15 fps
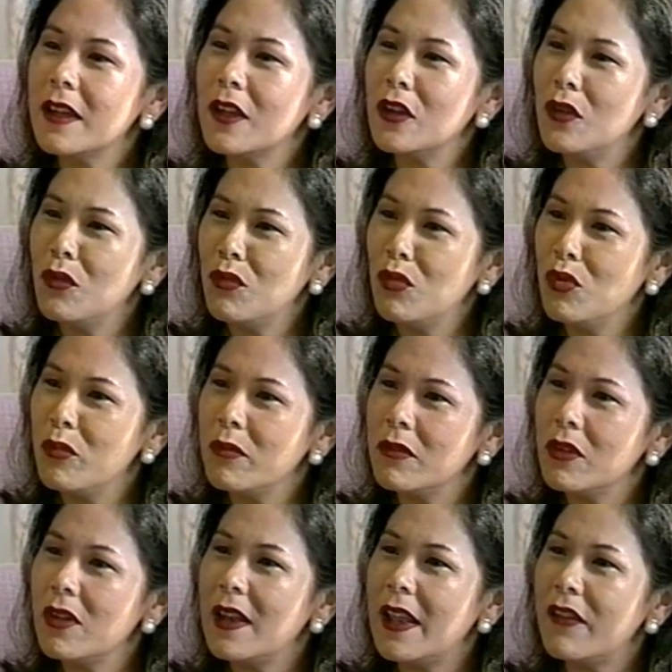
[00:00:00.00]
a new room,
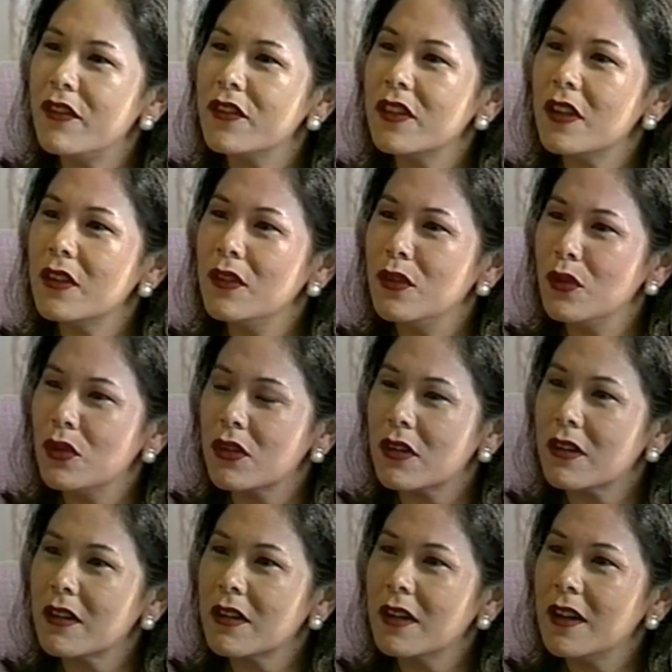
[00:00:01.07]
you left a
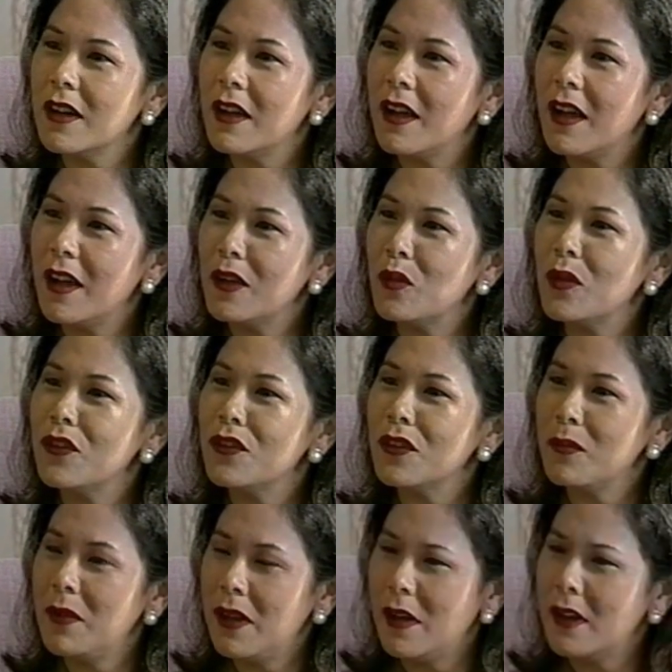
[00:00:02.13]
door in which to build